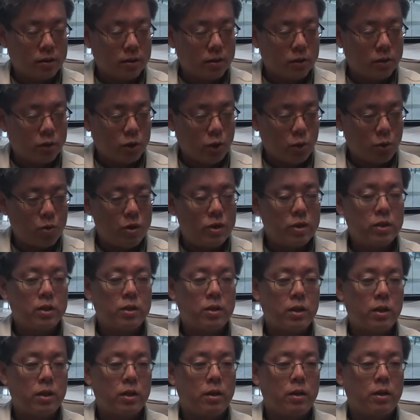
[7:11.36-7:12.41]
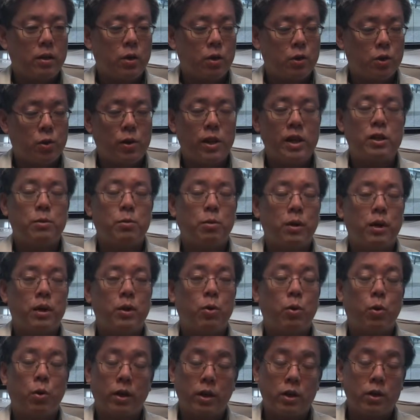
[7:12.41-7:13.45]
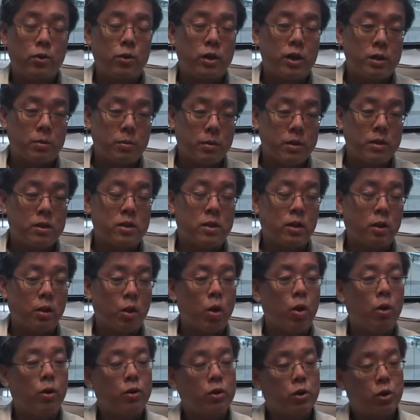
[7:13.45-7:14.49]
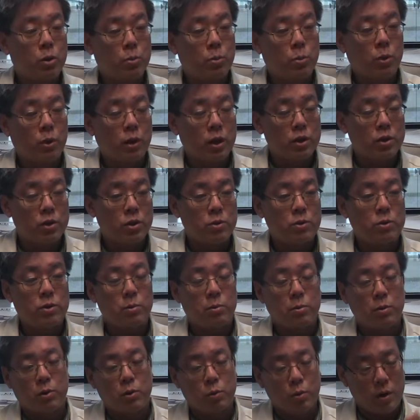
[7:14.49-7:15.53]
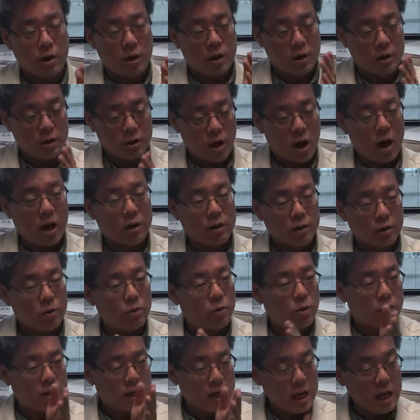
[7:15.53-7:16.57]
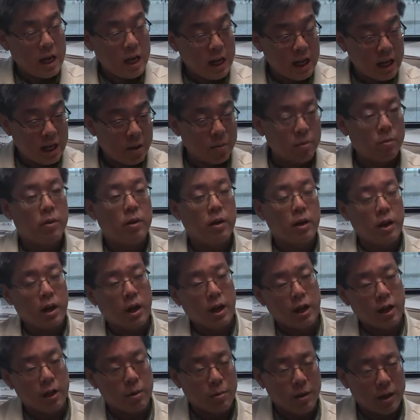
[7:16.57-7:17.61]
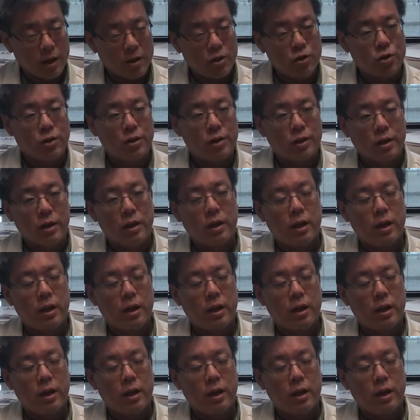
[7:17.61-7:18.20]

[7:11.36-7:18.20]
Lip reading: So this is transplant or organ transplant is a long-term relationship between a doctor or a team and a patient.